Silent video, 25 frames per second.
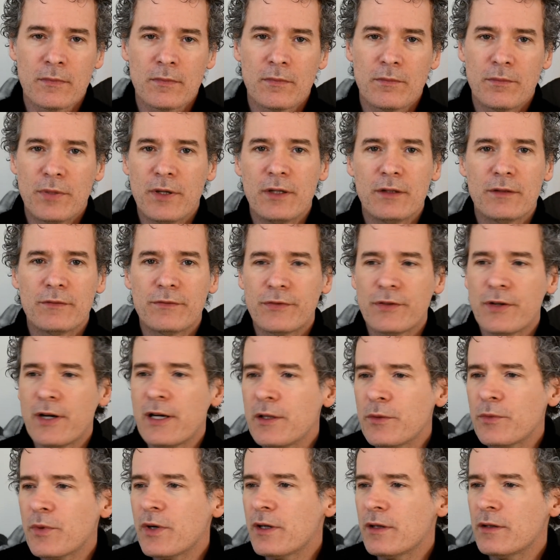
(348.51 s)
But for
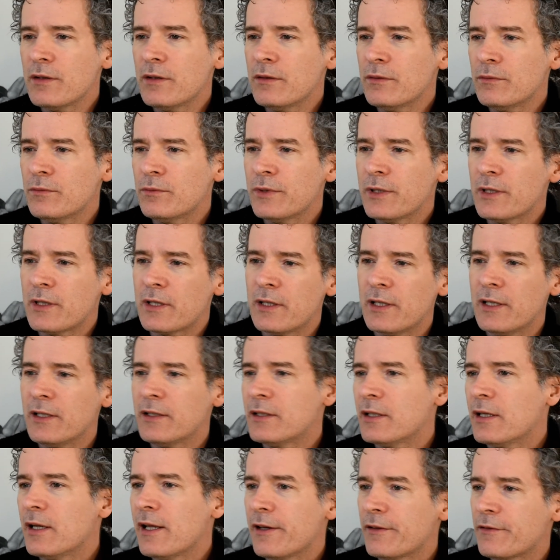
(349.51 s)
anyone with an
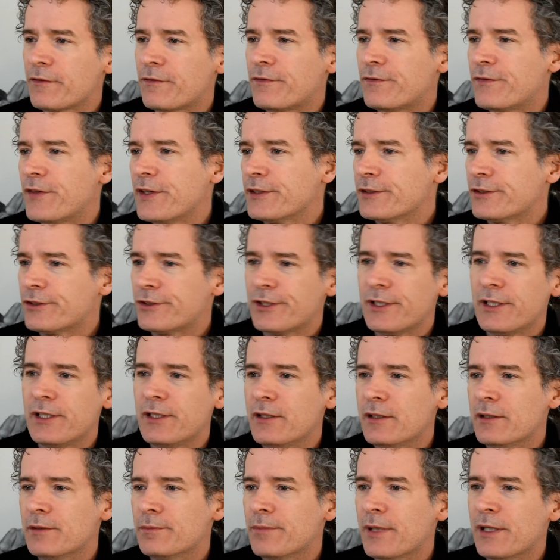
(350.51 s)
intellect
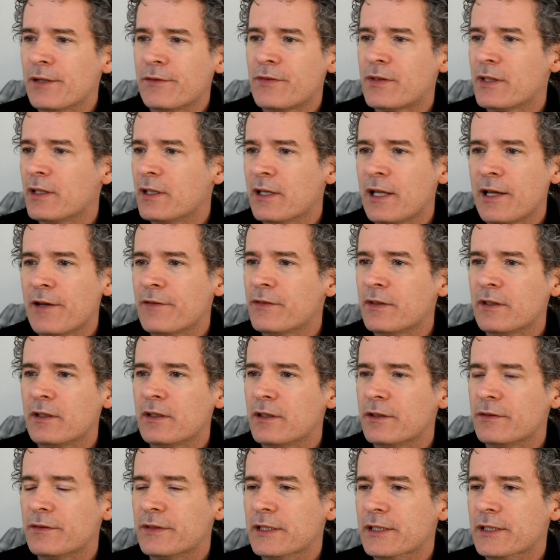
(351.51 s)
functioning above the level